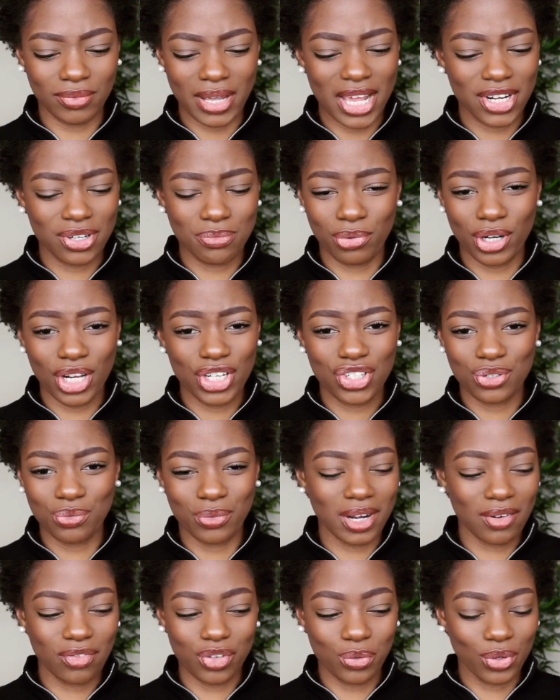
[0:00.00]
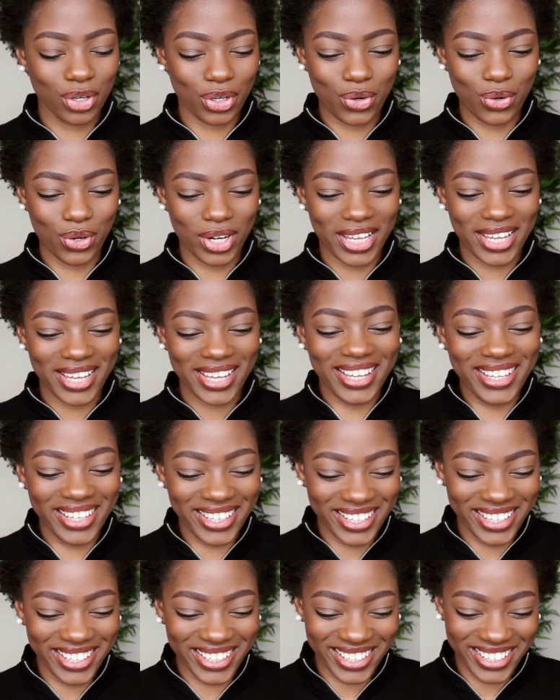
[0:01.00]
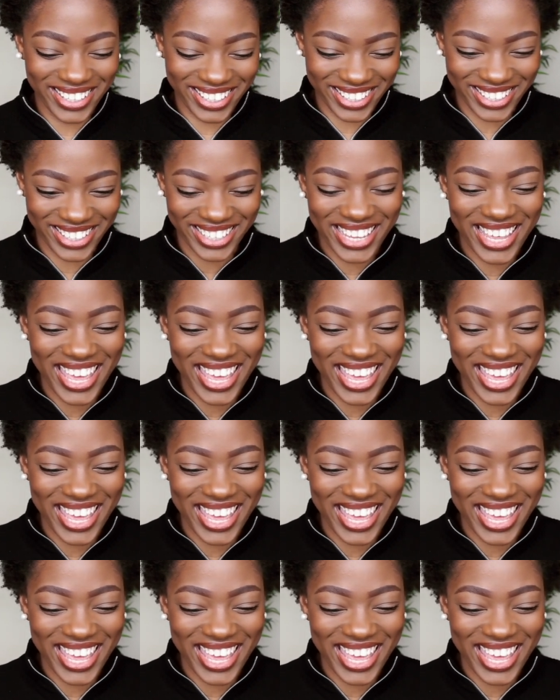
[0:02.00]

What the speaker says: edge brush, whatever you want to call it.